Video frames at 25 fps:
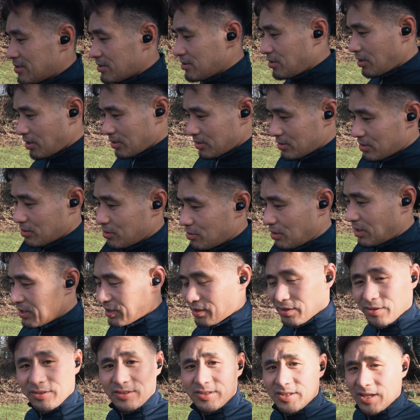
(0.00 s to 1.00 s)
I
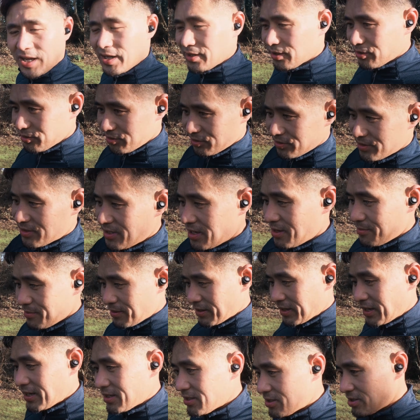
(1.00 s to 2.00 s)
couldn't take
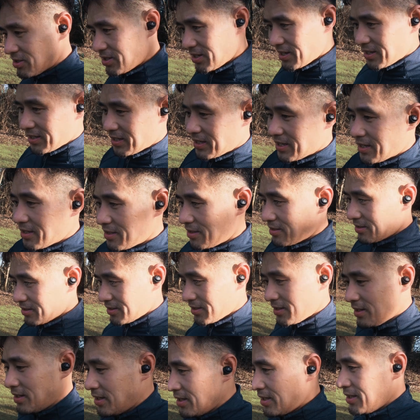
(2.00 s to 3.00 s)
my last gel either.
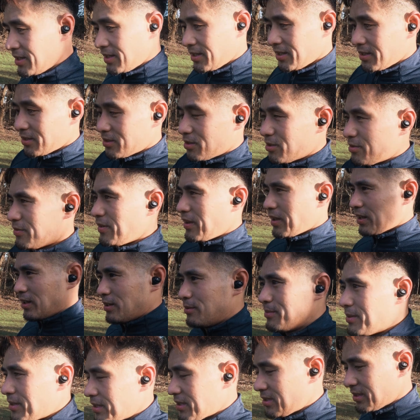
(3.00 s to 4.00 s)
Just felt a
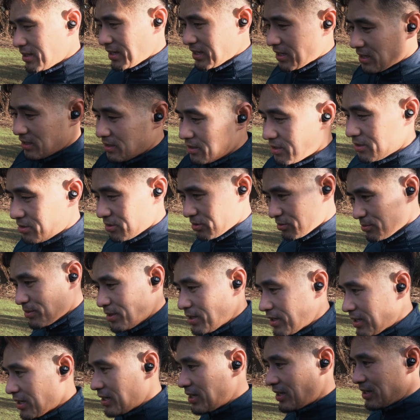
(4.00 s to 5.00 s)
little bit sick in the
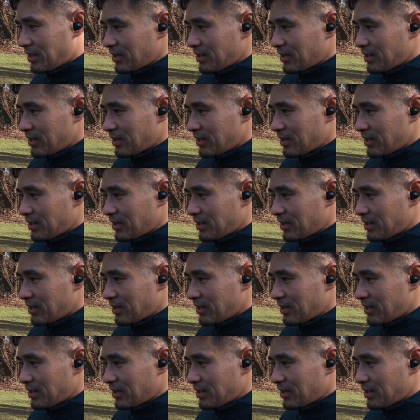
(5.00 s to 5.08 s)
stomach.